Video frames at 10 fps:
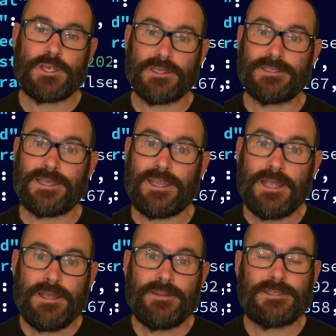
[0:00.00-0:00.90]
you can see
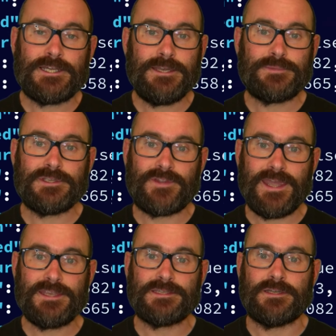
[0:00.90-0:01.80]
the types of
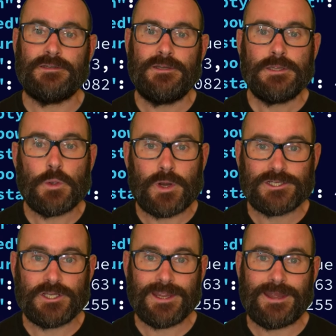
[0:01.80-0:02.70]
data that we're
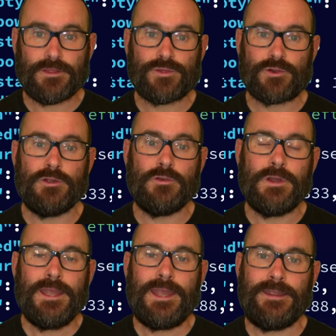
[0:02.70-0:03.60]
actually going to get through
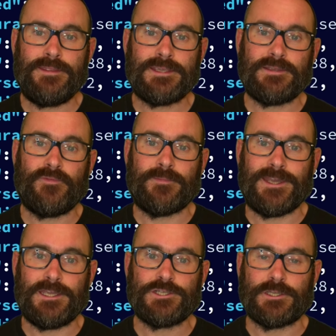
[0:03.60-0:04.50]
in this
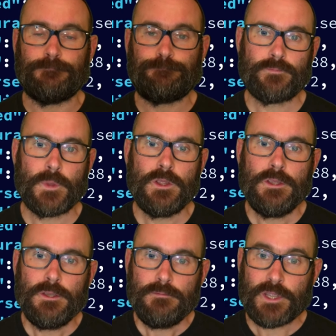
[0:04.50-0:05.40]
information.
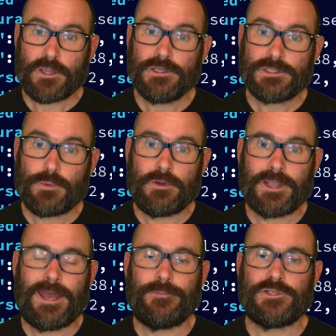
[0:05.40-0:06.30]
Because we
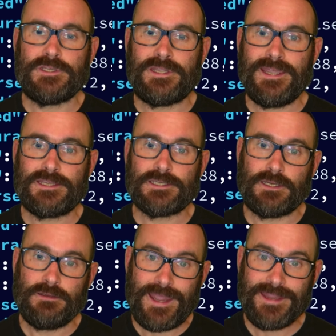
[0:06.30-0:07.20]
want to capture the
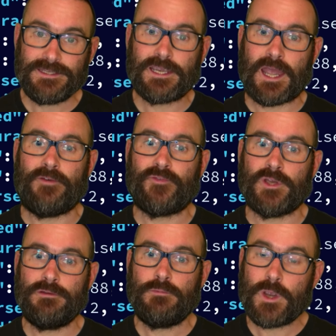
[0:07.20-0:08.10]
data into
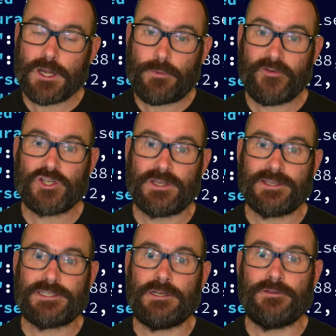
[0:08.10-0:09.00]
Kafka, we're going to provision
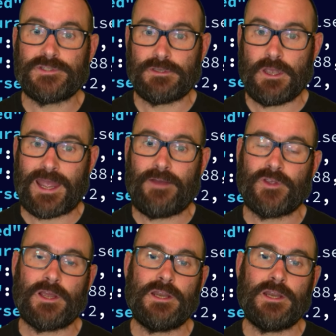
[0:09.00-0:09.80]
ourselves a Kafka